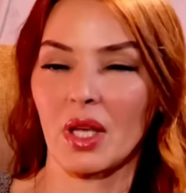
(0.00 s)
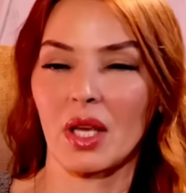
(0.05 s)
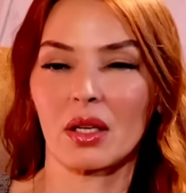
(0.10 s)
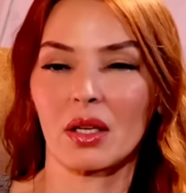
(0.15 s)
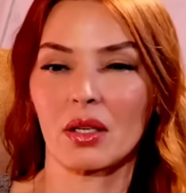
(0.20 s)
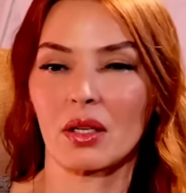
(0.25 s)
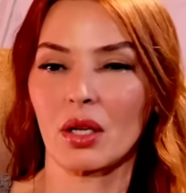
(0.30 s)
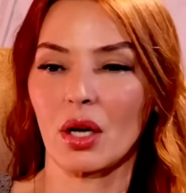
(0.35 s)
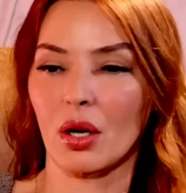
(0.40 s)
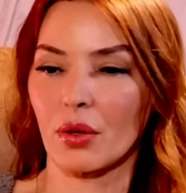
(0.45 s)

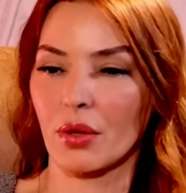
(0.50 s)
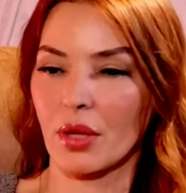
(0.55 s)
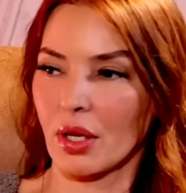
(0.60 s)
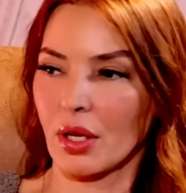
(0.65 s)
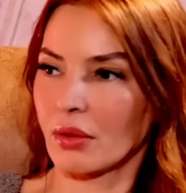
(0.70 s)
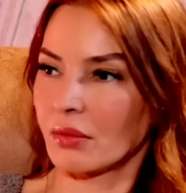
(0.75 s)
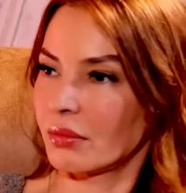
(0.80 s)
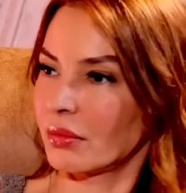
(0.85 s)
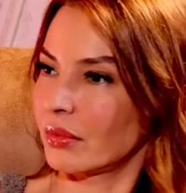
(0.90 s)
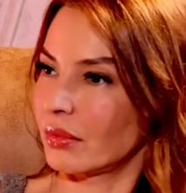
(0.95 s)

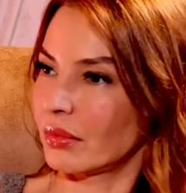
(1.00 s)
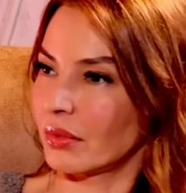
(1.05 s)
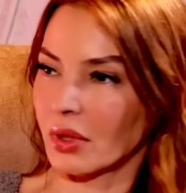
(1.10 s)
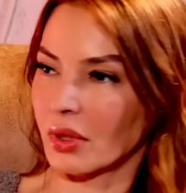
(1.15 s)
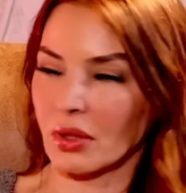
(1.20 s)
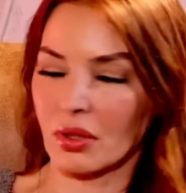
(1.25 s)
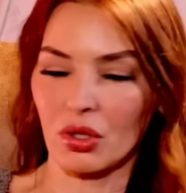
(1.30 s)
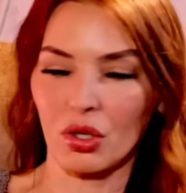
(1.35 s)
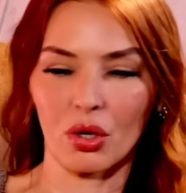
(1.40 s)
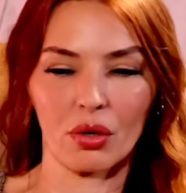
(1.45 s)

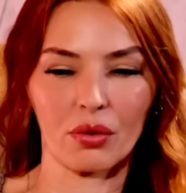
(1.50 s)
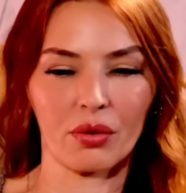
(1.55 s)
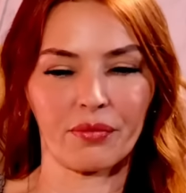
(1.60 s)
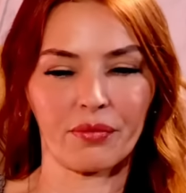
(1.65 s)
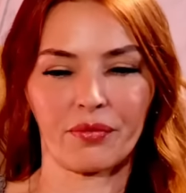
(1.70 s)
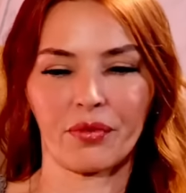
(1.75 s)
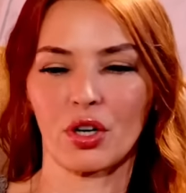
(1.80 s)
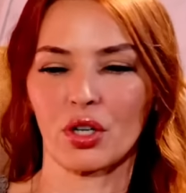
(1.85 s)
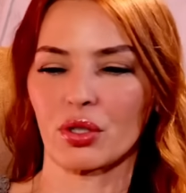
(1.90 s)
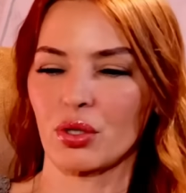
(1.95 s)

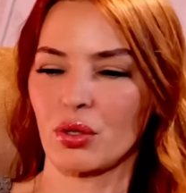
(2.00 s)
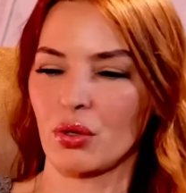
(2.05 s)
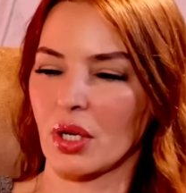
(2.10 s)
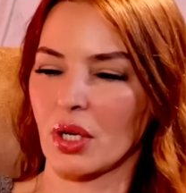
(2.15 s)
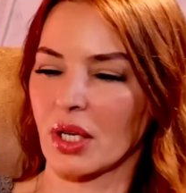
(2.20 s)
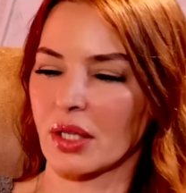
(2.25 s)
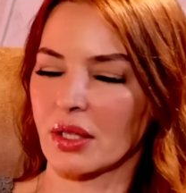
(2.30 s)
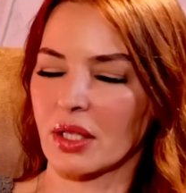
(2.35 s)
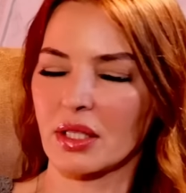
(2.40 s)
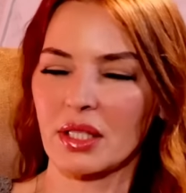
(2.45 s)
First you
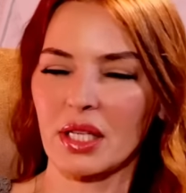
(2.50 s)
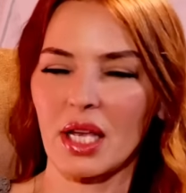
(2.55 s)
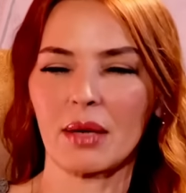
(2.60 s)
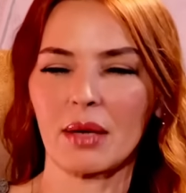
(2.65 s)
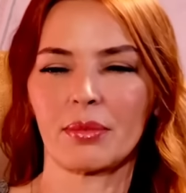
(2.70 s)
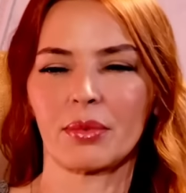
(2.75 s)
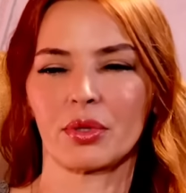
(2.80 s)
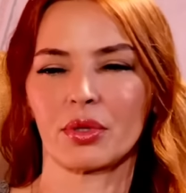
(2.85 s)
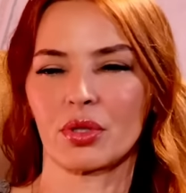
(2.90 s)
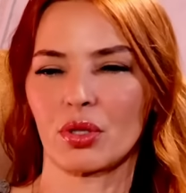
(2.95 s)
got the
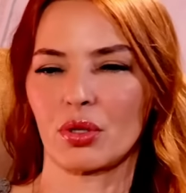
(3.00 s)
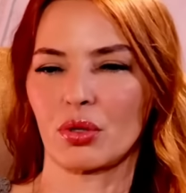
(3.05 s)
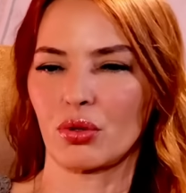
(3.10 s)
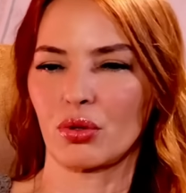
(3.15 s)
tables, you're